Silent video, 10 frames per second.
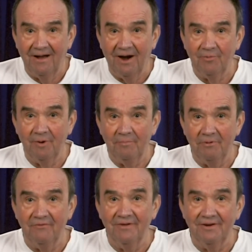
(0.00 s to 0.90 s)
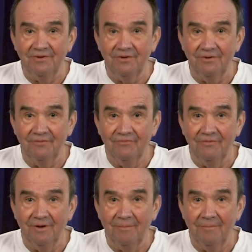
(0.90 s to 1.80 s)
are what prevent you
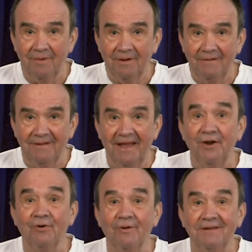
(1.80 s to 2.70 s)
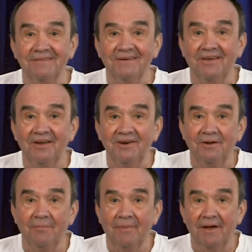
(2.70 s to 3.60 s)
from entering the
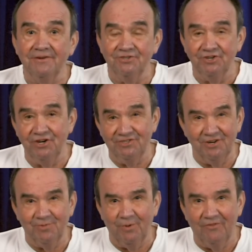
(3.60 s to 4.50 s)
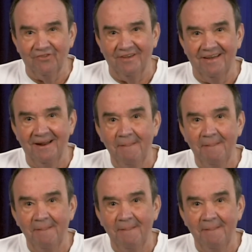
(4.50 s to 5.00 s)
kingdom, as Jesus would say,